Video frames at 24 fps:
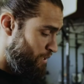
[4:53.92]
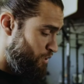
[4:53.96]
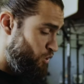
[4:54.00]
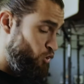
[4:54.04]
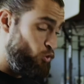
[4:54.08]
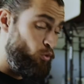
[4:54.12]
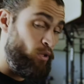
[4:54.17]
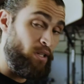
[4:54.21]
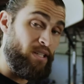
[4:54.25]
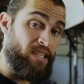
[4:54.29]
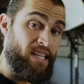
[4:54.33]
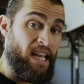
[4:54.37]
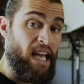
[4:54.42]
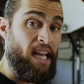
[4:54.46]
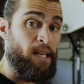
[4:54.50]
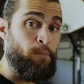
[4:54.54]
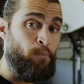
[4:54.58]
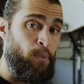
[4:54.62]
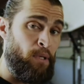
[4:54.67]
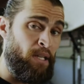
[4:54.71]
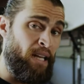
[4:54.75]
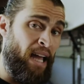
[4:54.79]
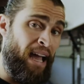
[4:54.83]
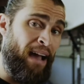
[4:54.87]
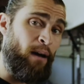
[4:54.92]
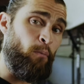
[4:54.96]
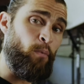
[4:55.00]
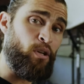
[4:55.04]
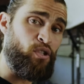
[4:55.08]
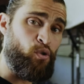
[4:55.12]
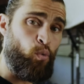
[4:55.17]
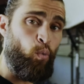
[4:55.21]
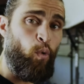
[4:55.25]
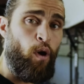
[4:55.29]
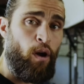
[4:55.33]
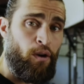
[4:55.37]
You can type in how
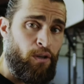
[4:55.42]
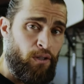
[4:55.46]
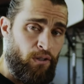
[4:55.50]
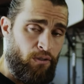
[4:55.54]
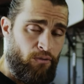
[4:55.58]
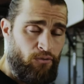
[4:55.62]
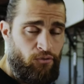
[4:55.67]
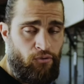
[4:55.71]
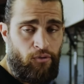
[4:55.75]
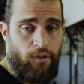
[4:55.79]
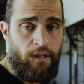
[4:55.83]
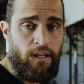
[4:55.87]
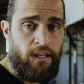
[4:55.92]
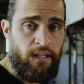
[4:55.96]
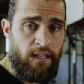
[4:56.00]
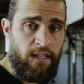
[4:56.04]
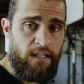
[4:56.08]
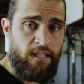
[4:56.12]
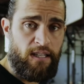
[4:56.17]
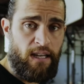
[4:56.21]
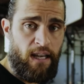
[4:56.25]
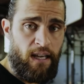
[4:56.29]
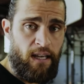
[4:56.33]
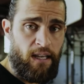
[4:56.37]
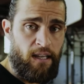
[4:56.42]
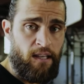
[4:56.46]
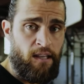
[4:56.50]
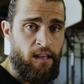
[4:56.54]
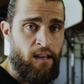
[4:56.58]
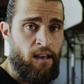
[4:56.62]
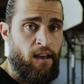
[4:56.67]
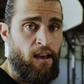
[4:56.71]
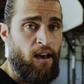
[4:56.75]
much water you drink in a day.